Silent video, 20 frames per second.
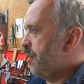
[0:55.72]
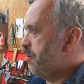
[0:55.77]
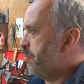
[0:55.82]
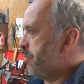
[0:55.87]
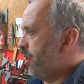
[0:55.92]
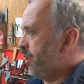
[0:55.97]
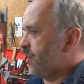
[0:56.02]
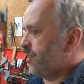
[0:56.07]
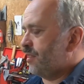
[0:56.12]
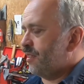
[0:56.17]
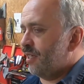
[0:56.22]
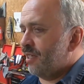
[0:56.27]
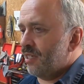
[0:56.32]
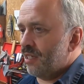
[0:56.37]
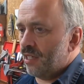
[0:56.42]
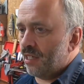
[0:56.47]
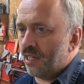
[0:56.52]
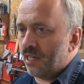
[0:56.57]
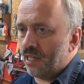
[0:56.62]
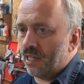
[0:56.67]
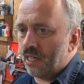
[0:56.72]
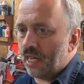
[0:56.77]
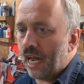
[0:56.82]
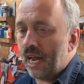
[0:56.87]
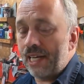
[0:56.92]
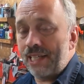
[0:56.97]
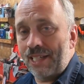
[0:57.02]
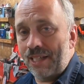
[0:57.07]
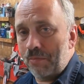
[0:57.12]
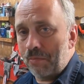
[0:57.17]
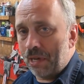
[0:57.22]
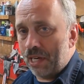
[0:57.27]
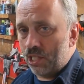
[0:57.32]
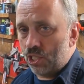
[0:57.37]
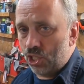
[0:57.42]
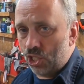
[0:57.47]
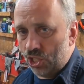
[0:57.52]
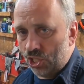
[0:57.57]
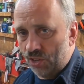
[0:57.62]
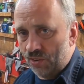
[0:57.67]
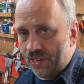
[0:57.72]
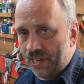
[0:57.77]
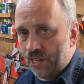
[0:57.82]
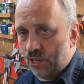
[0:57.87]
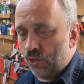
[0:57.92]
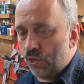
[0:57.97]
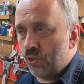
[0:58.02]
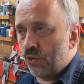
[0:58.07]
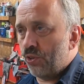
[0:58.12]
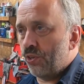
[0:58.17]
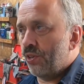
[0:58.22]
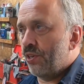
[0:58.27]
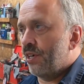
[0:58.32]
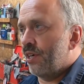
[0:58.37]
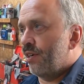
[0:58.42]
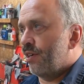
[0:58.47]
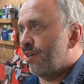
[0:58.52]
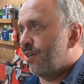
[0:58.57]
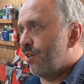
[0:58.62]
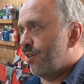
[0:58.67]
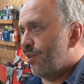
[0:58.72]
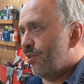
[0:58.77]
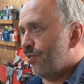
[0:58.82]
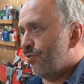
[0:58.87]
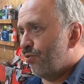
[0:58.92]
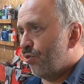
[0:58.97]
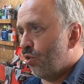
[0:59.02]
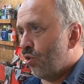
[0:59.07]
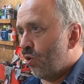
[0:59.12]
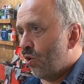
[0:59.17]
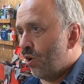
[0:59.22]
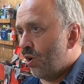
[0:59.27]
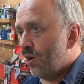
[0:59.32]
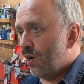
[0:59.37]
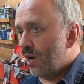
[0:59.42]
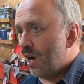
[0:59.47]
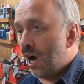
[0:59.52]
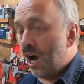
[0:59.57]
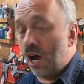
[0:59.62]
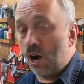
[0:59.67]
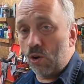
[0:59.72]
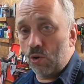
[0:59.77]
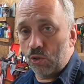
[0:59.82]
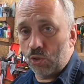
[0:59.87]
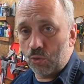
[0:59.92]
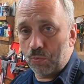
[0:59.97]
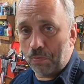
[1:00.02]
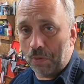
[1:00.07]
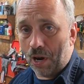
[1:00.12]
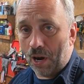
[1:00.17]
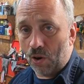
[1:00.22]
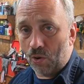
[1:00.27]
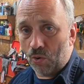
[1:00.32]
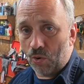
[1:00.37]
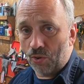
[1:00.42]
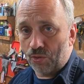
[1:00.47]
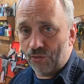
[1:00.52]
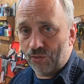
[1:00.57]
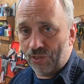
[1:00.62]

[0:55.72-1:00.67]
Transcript: But I need my generator for house power